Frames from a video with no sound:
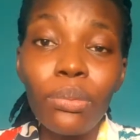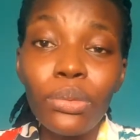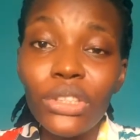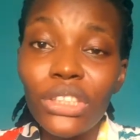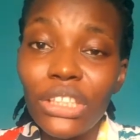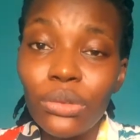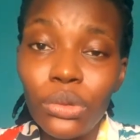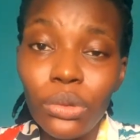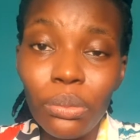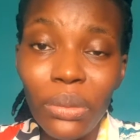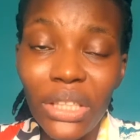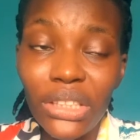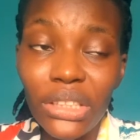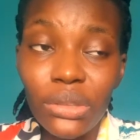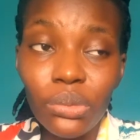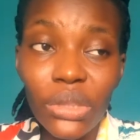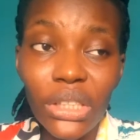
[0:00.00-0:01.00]
most times we
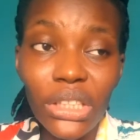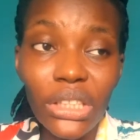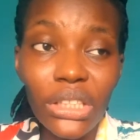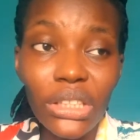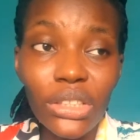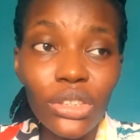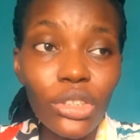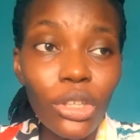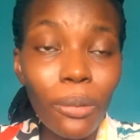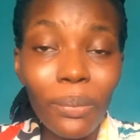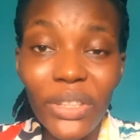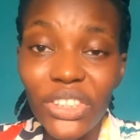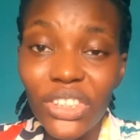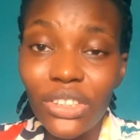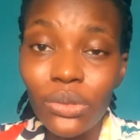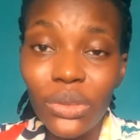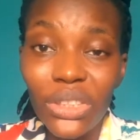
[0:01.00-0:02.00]
met we saw
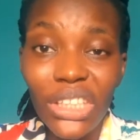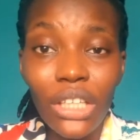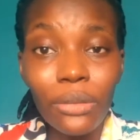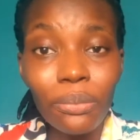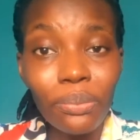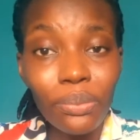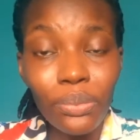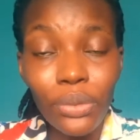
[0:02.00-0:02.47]
patients without